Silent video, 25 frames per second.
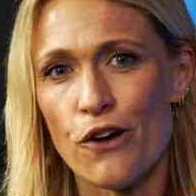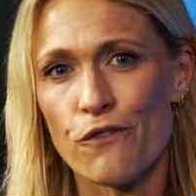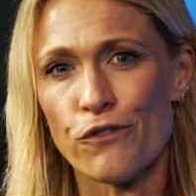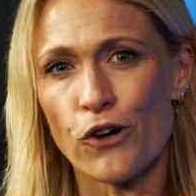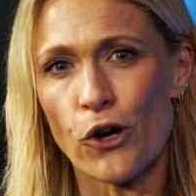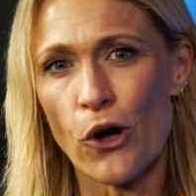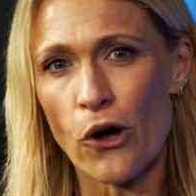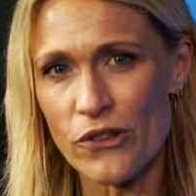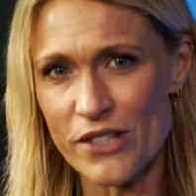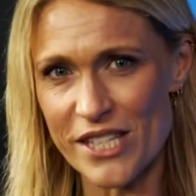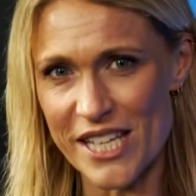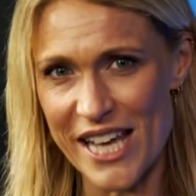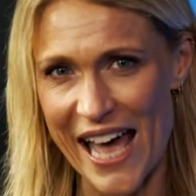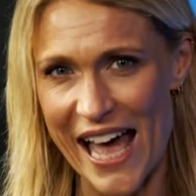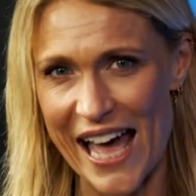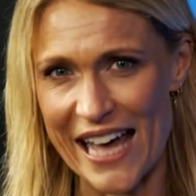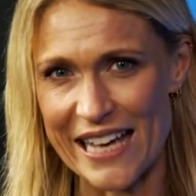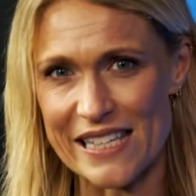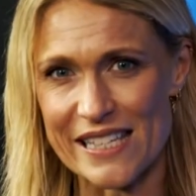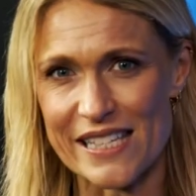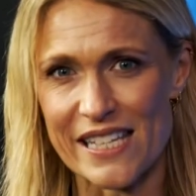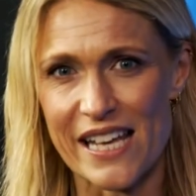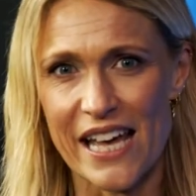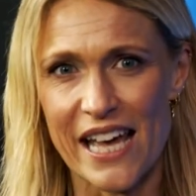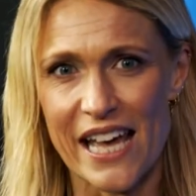For
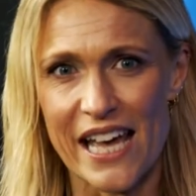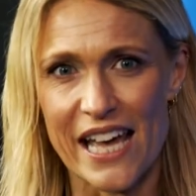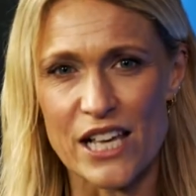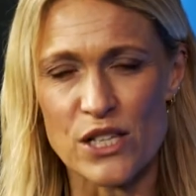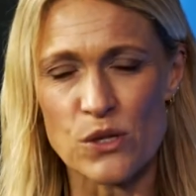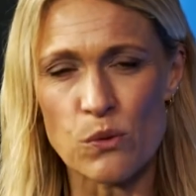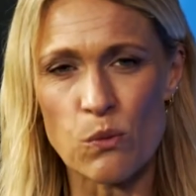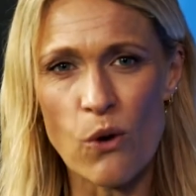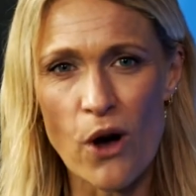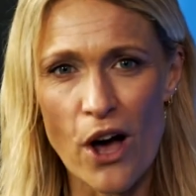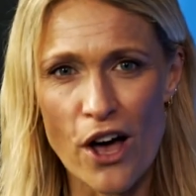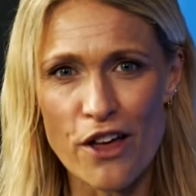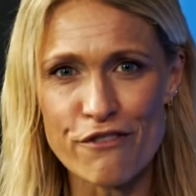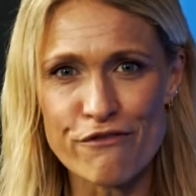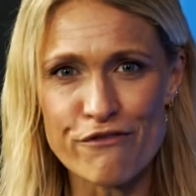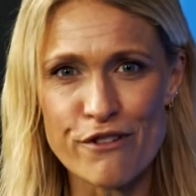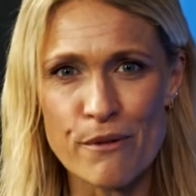context, it's worth